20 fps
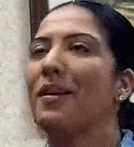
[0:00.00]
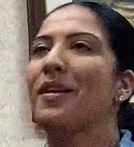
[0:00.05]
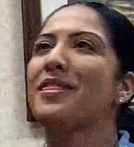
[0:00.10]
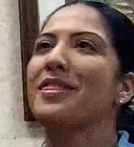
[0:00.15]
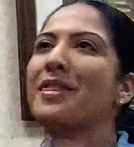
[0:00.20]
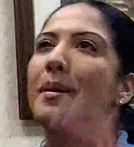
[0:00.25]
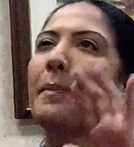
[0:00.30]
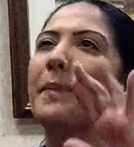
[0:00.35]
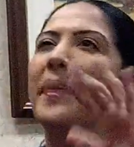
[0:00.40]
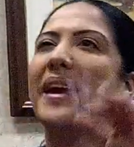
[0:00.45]

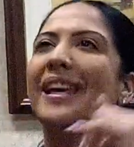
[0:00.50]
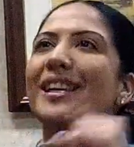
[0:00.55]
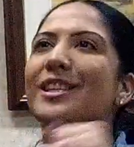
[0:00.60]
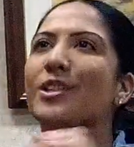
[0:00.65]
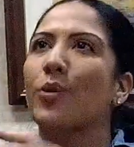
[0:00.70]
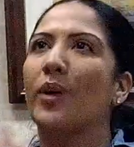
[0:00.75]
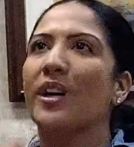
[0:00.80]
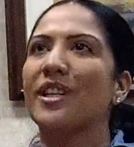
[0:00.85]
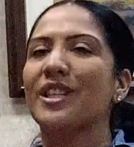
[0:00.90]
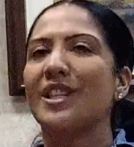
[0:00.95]
the biggest
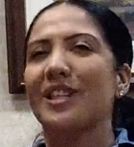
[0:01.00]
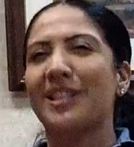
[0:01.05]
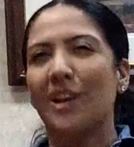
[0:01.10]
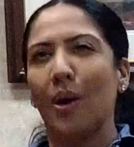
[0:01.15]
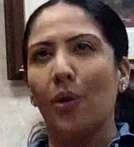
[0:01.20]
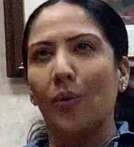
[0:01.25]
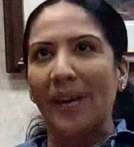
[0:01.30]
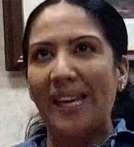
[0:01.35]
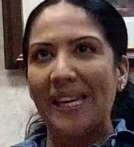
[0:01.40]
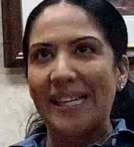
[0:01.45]
question is
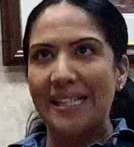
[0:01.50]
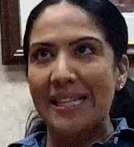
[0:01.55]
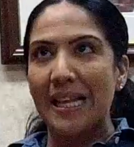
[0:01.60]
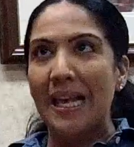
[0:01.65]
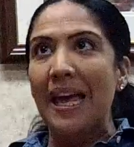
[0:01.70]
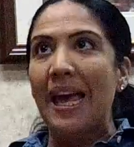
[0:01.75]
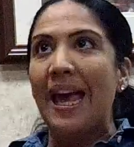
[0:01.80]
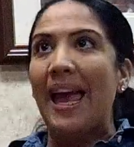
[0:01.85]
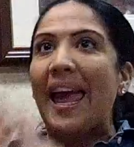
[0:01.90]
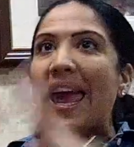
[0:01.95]
always,
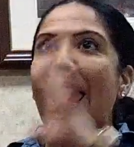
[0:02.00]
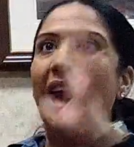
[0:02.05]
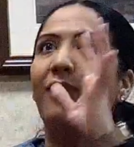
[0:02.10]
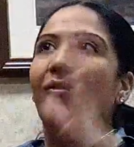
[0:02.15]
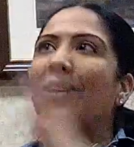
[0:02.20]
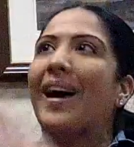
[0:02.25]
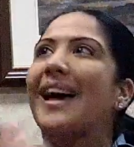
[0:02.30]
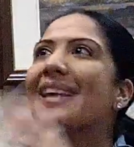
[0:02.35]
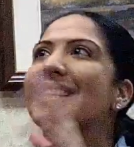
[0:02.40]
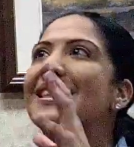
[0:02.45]
if
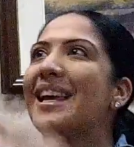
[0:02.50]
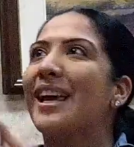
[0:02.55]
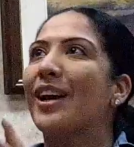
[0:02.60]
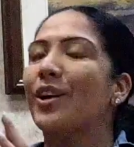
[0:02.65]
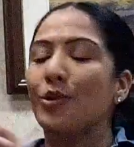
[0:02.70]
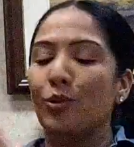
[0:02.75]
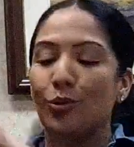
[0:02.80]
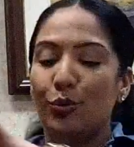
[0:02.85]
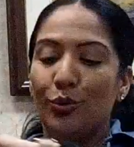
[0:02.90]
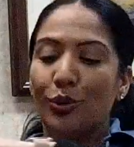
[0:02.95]
I tell
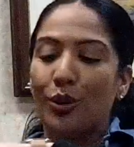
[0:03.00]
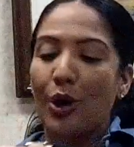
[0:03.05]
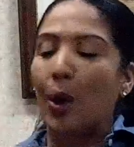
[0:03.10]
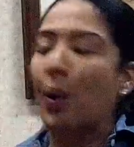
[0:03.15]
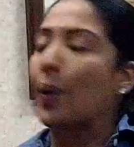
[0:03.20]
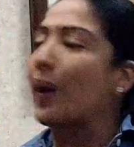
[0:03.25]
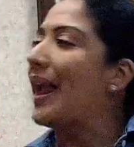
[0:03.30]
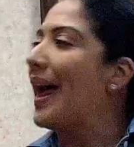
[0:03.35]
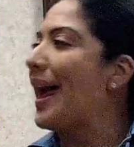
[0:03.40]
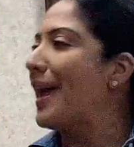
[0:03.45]
you don't
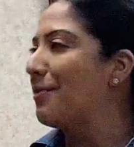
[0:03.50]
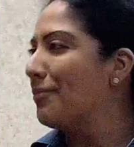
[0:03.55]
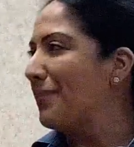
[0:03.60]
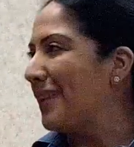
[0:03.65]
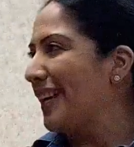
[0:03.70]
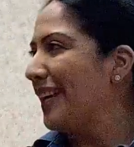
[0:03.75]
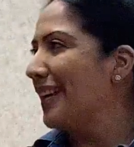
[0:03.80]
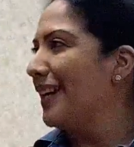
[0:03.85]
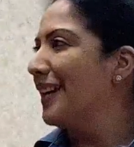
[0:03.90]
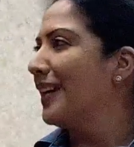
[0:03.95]
lie to me,